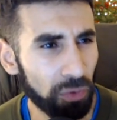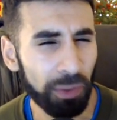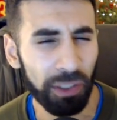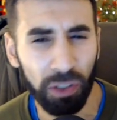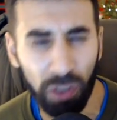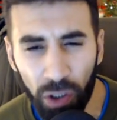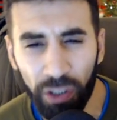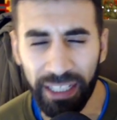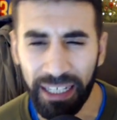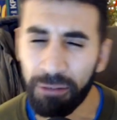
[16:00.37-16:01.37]
but
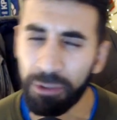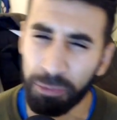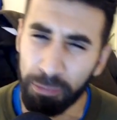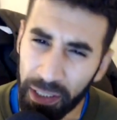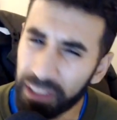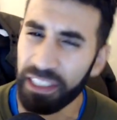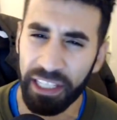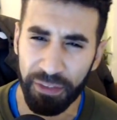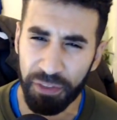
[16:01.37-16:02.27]
look at how much money they have